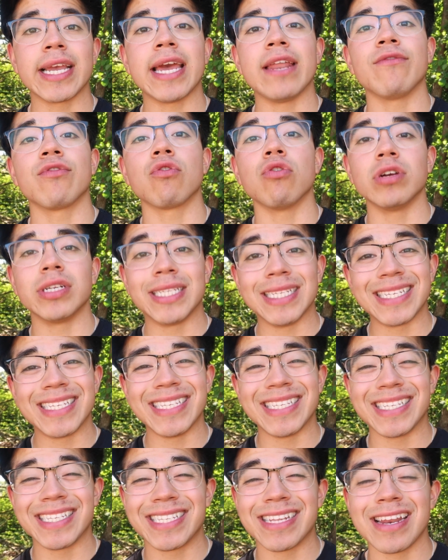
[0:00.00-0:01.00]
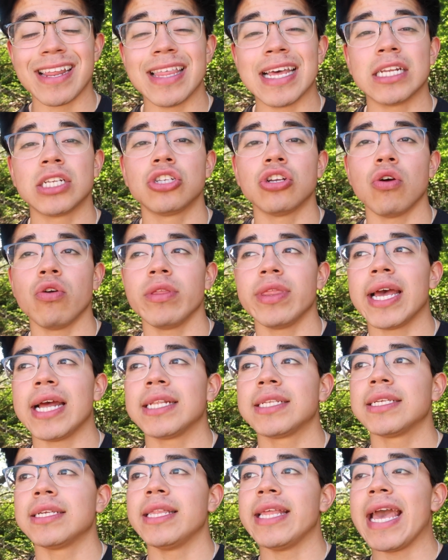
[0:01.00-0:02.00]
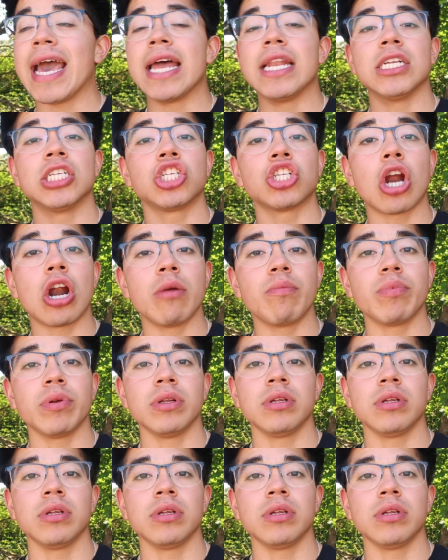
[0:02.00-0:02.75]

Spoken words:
And of course, this is a study that showed that they had a sharp